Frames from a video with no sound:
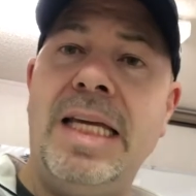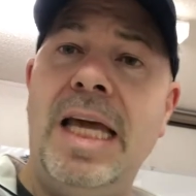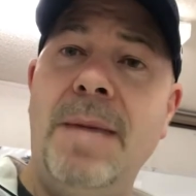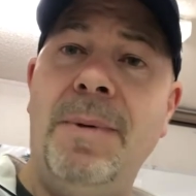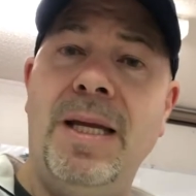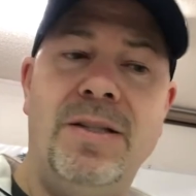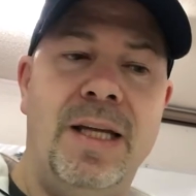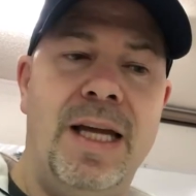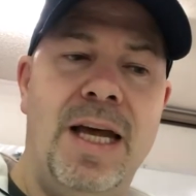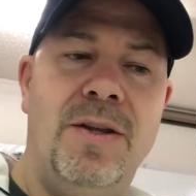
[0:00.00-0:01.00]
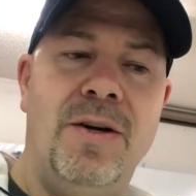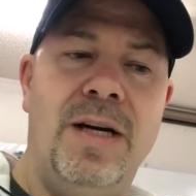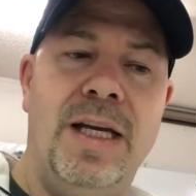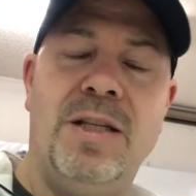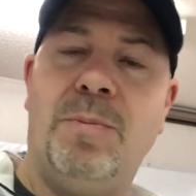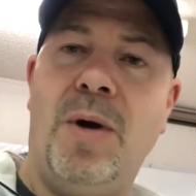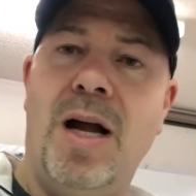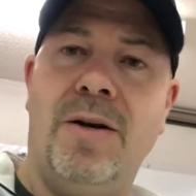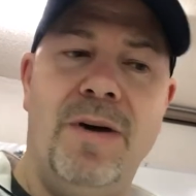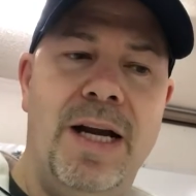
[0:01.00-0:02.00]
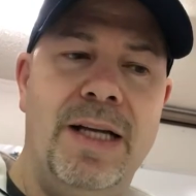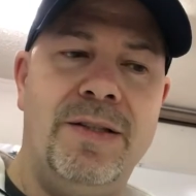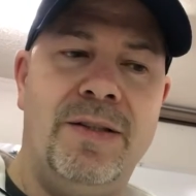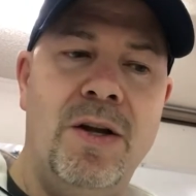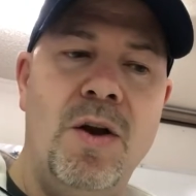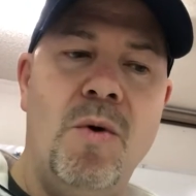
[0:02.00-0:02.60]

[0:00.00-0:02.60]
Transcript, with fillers: Keeping together is progress.